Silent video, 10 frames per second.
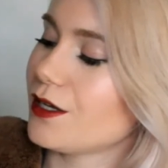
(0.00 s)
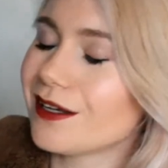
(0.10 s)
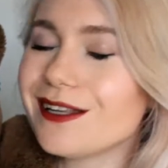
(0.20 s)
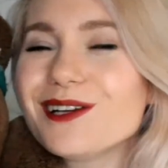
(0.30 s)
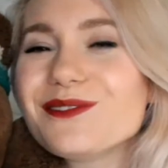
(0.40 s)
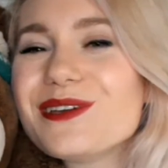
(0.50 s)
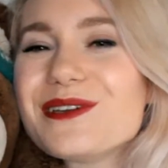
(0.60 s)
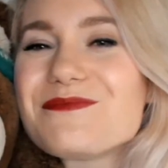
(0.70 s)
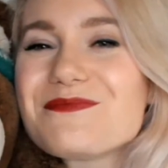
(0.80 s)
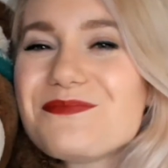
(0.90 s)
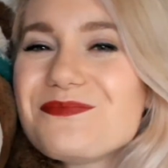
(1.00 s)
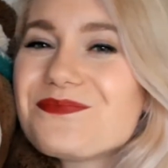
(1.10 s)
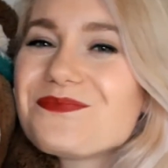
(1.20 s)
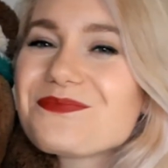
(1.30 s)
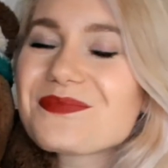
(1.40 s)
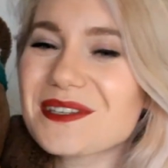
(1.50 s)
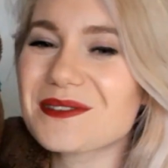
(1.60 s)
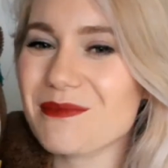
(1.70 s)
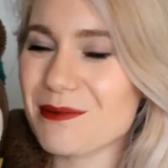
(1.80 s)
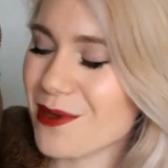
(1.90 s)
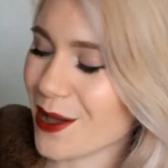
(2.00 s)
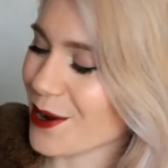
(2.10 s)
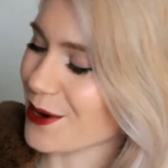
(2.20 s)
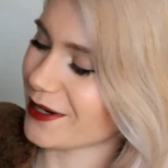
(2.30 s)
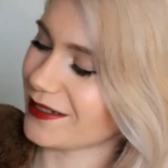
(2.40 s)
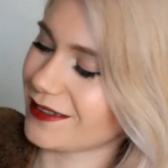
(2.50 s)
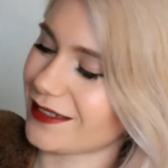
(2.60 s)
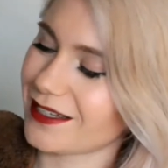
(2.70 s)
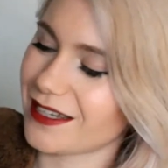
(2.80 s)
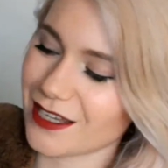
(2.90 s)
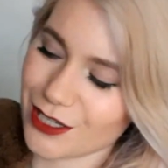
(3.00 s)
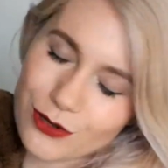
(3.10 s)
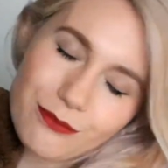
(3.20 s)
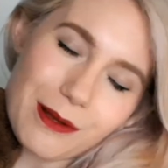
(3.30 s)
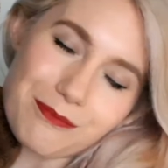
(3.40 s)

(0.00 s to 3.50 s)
I love him. He's my bear. You're my